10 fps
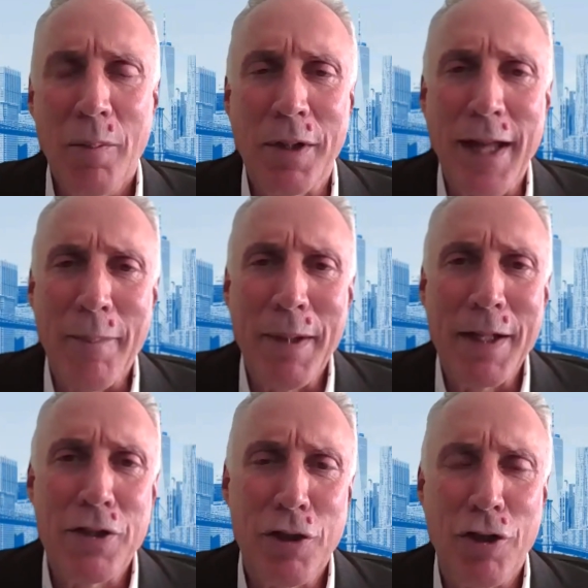but that
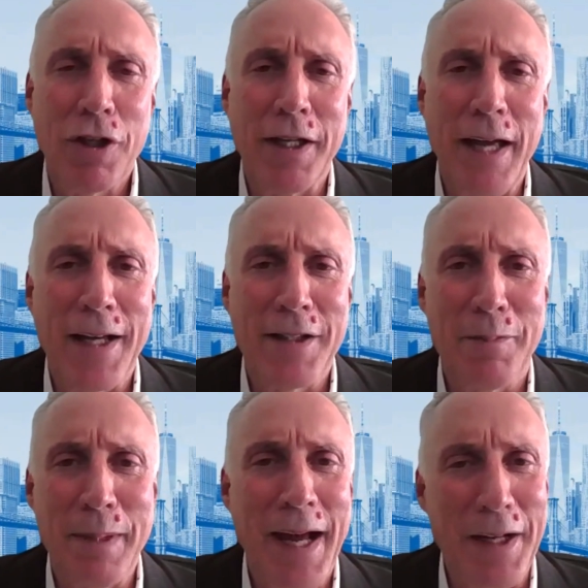means Turkey has to
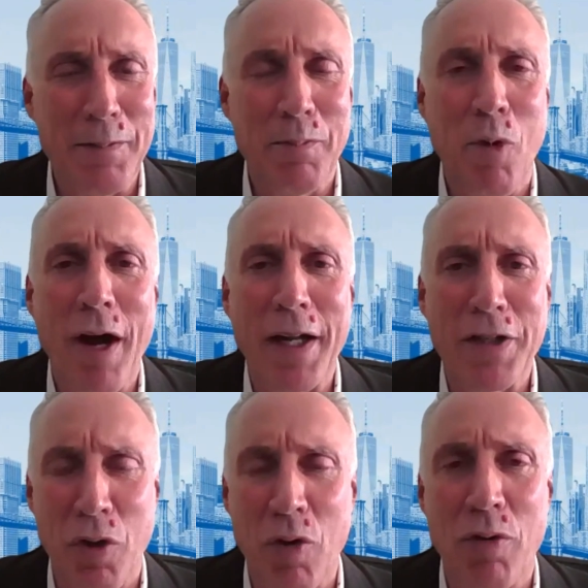be more on
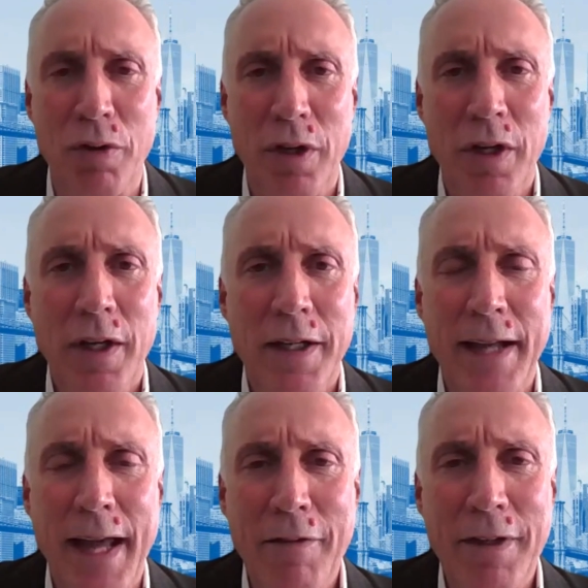its own,
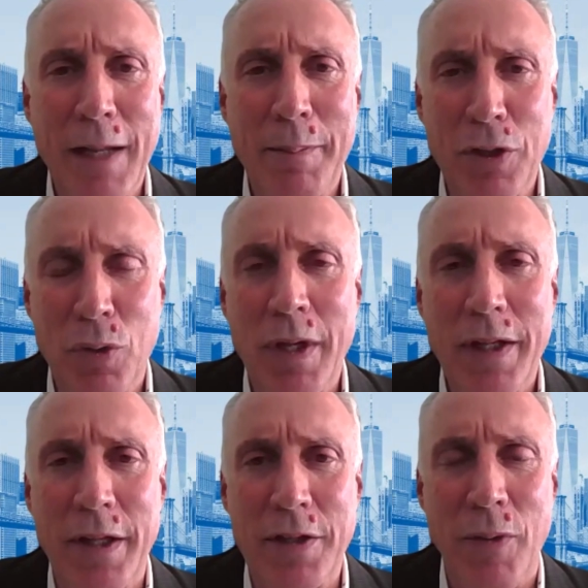navigate between this.